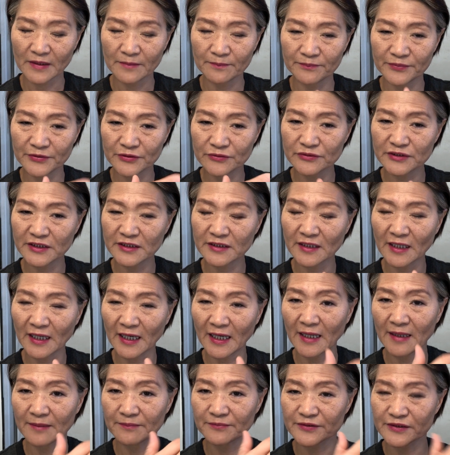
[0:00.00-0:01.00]
building
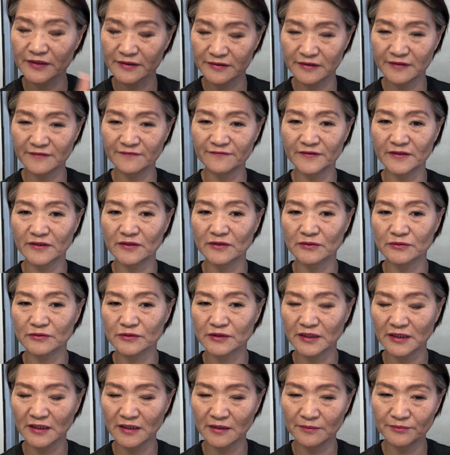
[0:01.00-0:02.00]
up the
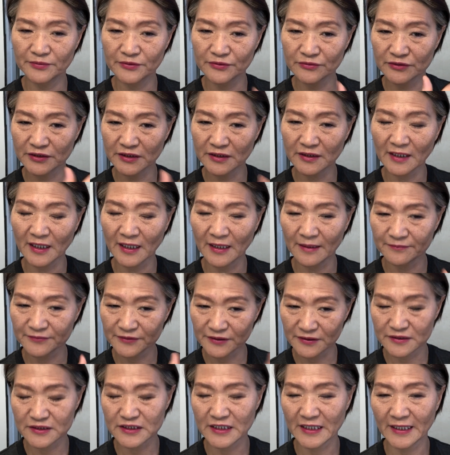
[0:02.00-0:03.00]
difficulty, building up
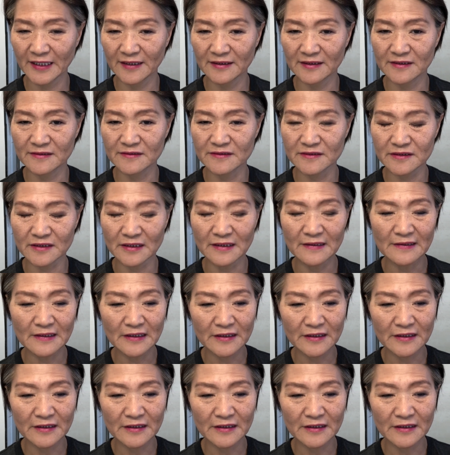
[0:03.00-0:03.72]
the challenge.